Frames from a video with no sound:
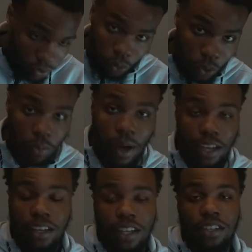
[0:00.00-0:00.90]
what am
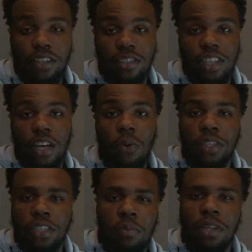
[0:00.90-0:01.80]
i going to get done today
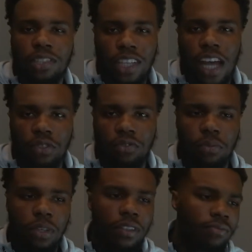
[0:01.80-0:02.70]
what's going to be the challenge
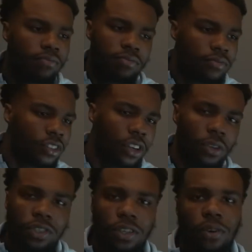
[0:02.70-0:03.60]
for me you
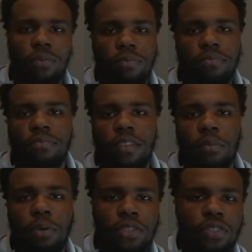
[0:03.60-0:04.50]
know so
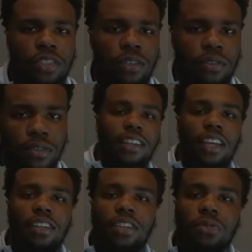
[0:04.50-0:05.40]
push yourself i
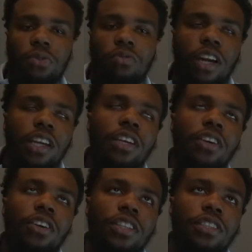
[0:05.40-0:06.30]
think this one right
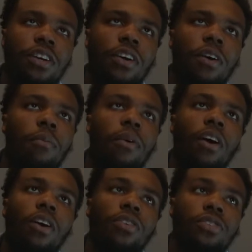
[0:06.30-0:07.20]
here is
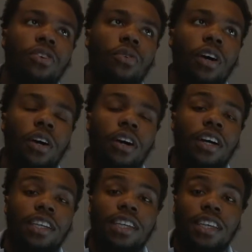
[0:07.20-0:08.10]
um also
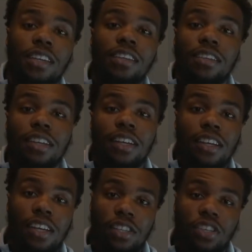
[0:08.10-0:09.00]
a, a key
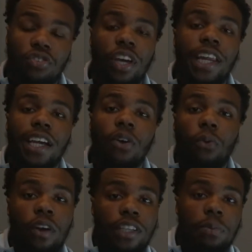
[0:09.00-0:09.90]
is creating a
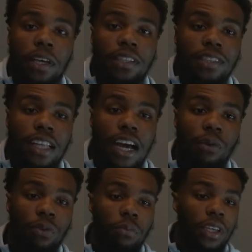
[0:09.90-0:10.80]
workspace
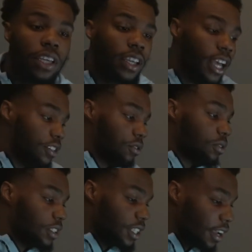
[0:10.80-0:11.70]
now for me as you
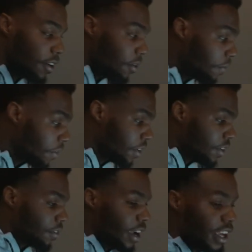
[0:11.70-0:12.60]
can tell
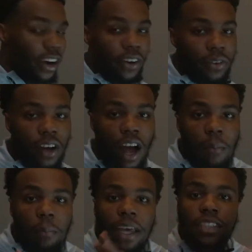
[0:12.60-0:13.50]
right here
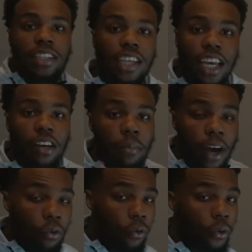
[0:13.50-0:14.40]
i'm basically in
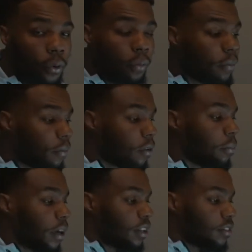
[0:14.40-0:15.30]
my room
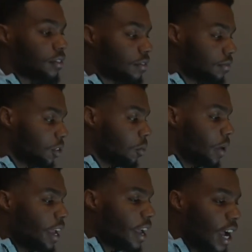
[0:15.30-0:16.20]
but the
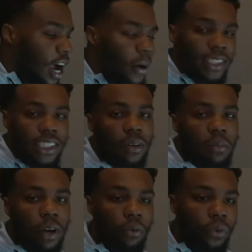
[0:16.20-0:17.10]
way how I set
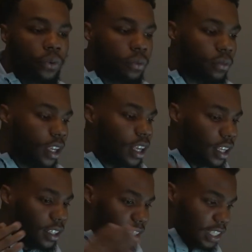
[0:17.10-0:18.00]
up my room,
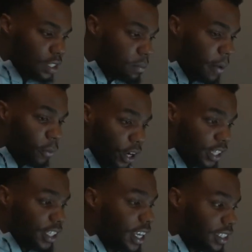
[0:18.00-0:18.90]
this is my
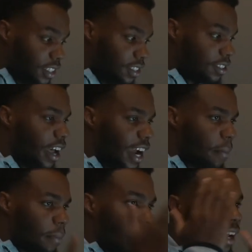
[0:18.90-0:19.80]
work desk. So I
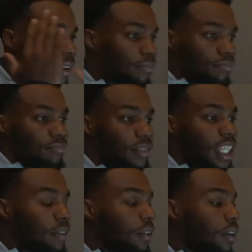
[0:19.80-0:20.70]
got my
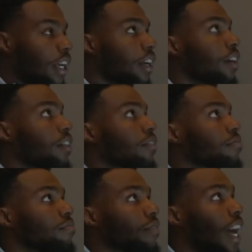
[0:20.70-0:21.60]
TV right here.
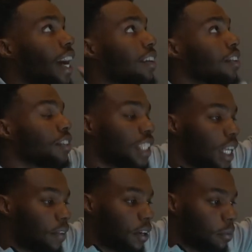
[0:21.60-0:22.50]
I got another
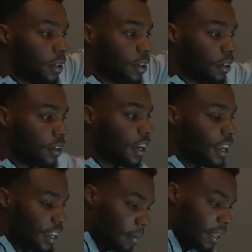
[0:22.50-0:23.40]
TV up here.
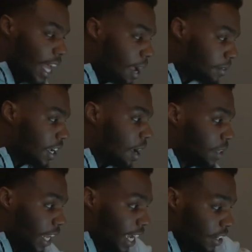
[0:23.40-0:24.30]
Got my
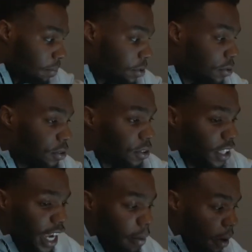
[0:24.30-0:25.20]
laptop. Then I got a computer.
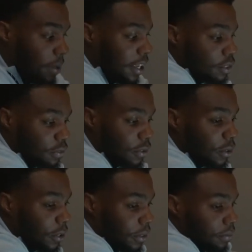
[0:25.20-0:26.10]
Then I got my
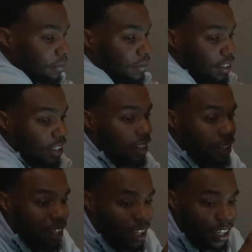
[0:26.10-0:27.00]
PS4.
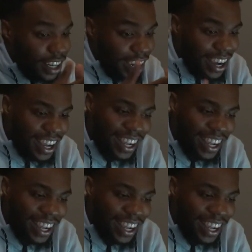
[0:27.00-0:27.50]
And then I got